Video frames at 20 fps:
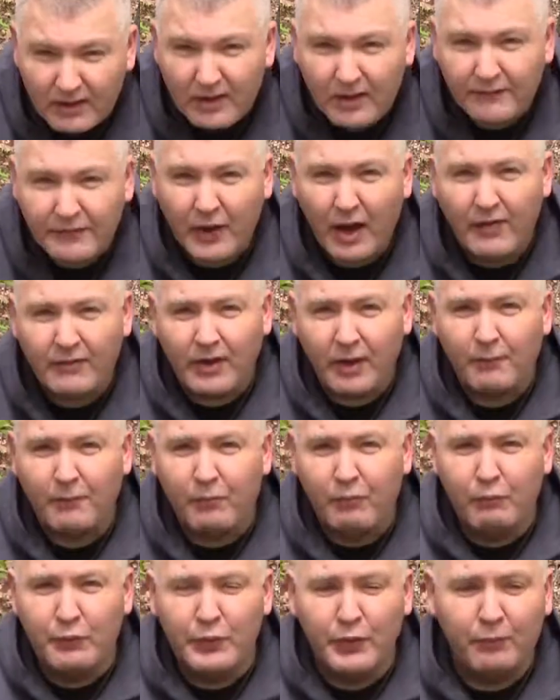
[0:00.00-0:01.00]
if you're having a
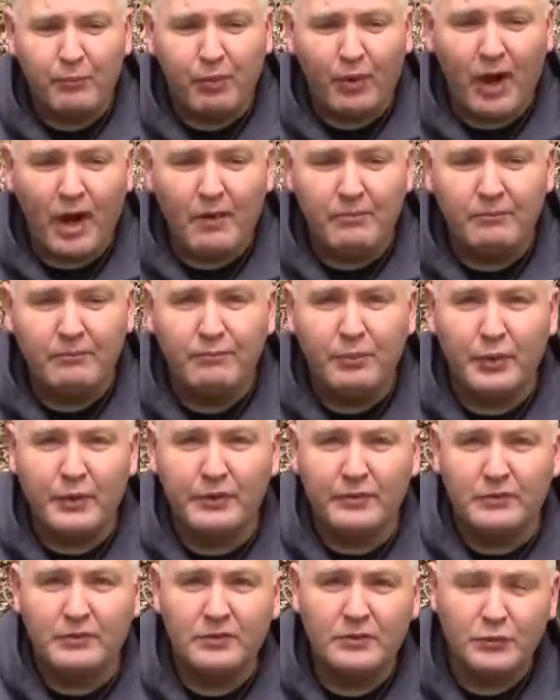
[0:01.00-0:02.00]
real problem
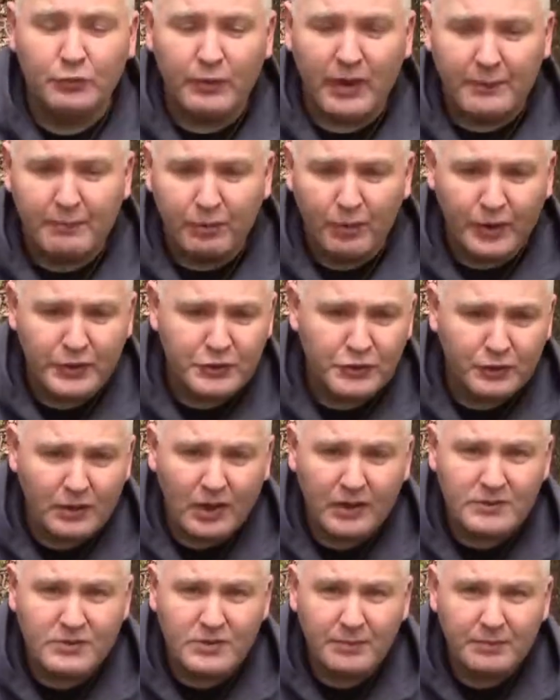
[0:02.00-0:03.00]
putting direct pressure
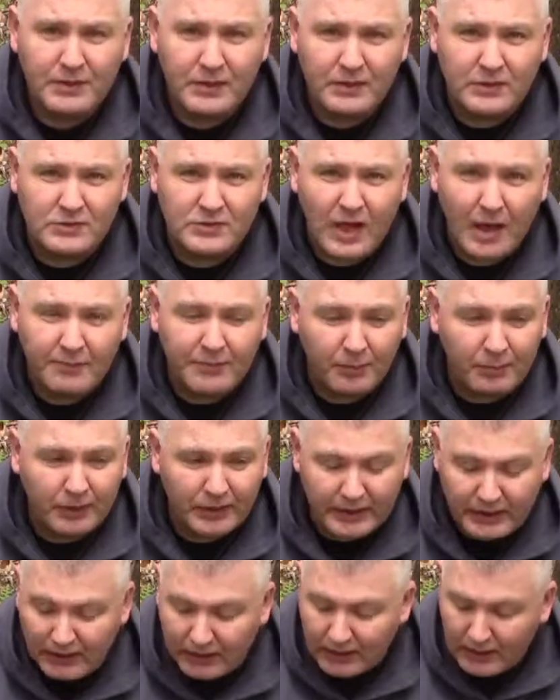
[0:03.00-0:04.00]
on something to stop the
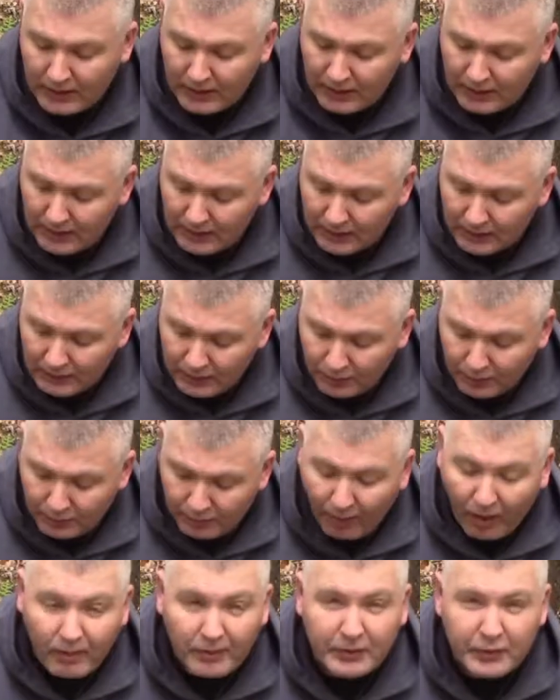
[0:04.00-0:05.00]
bleeding, you could
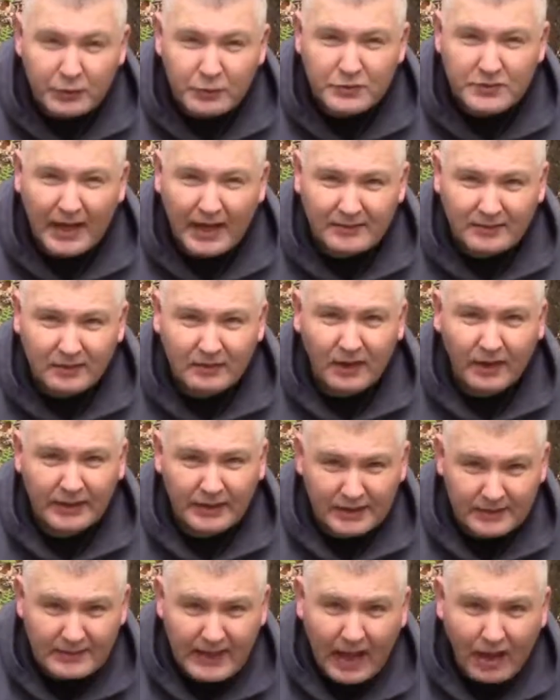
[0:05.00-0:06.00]
probably use that to tighten
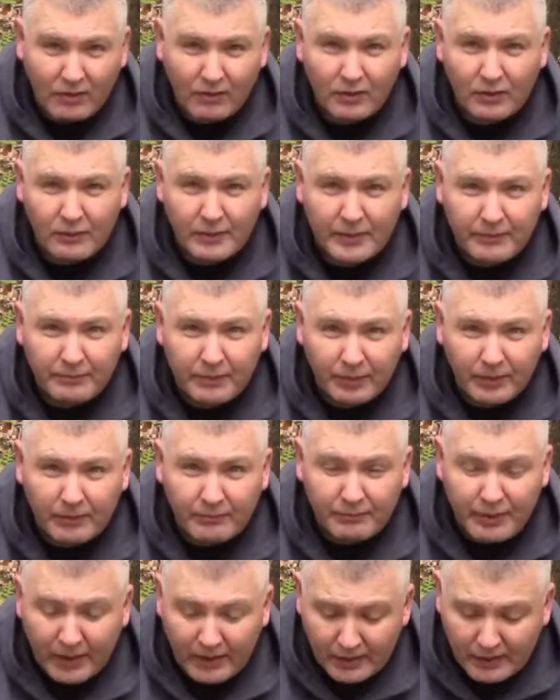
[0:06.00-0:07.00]
it down a little bit
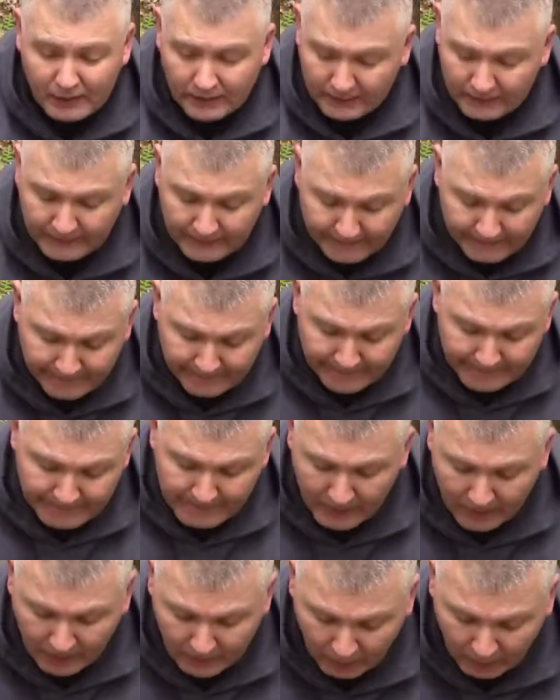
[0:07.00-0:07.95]
better and